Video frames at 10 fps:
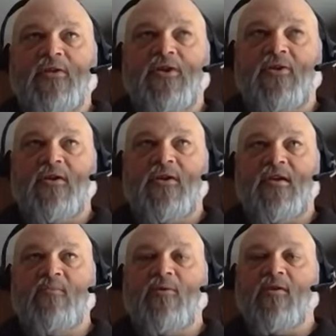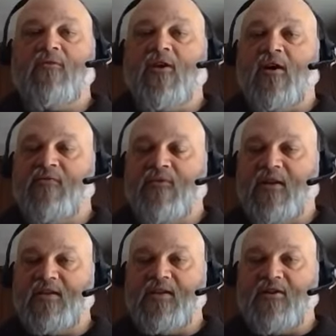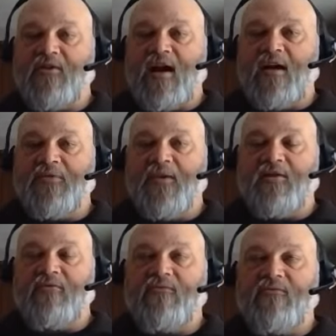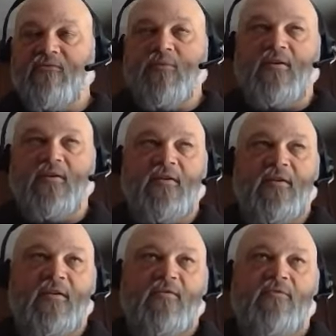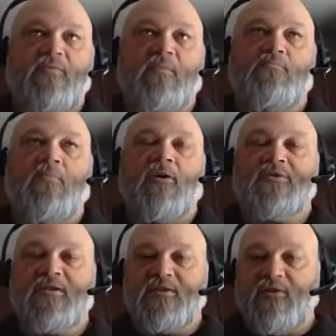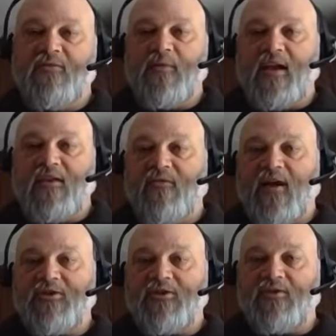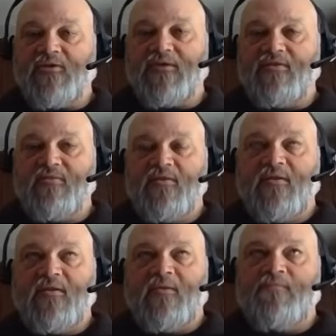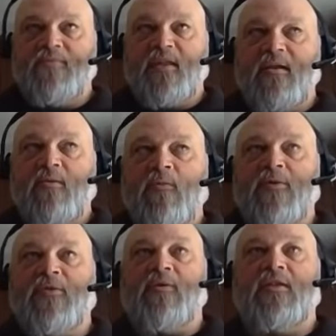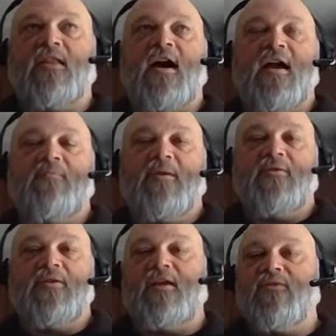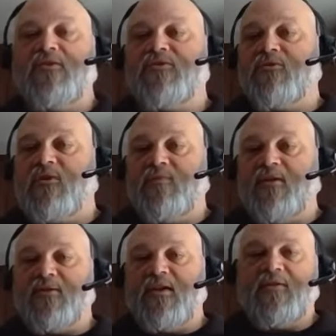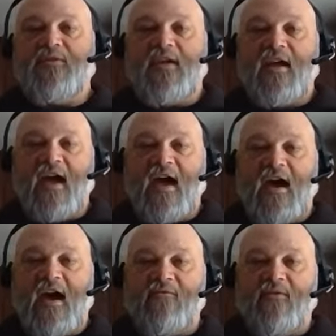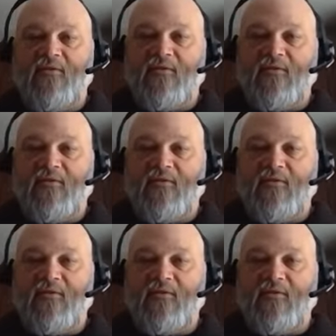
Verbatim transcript: the current number of offerings that are out there from the from the multitude of manufacturers, with the reliability and the durability that they have